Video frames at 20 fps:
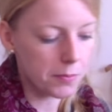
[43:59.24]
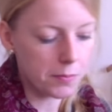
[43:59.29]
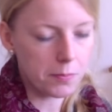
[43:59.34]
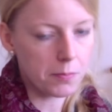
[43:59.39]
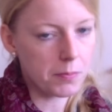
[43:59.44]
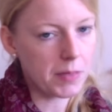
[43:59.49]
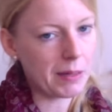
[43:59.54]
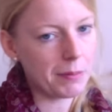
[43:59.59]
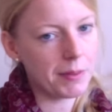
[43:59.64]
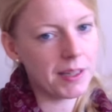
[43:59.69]

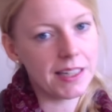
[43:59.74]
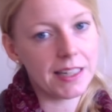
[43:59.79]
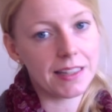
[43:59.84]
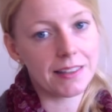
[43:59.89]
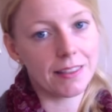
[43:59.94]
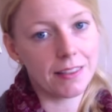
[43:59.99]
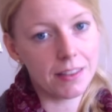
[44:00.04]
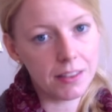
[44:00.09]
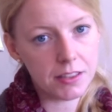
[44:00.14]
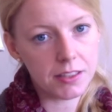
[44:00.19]
maybe
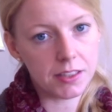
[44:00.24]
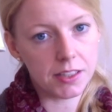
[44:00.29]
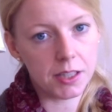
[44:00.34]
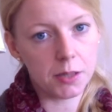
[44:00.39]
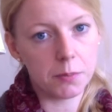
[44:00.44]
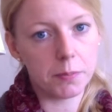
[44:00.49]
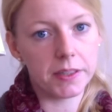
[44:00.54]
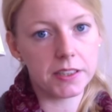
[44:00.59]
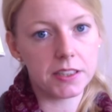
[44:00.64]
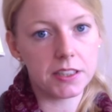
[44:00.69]
not this
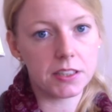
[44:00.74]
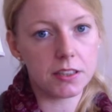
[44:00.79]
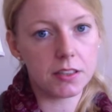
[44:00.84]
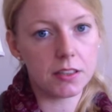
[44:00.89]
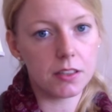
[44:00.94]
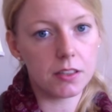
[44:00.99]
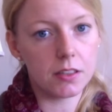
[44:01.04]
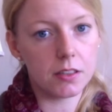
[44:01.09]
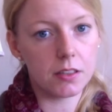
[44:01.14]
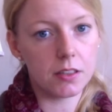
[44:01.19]
year, but
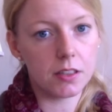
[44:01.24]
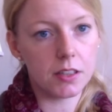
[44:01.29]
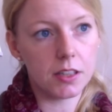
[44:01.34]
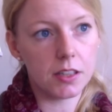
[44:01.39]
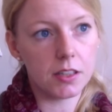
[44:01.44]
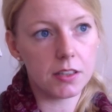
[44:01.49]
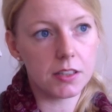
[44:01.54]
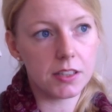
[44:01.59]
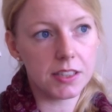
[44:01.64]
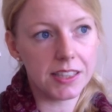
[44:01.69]

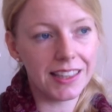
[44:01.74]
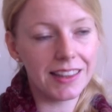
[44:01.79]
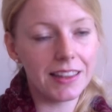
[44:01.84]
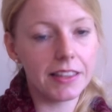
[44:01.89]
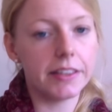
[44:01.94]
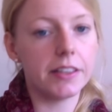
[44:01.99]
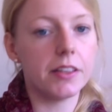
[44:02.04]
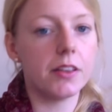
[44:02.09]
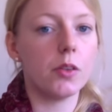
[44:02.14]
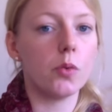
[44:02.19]
still
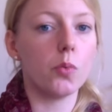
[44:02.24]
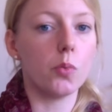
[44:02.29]
in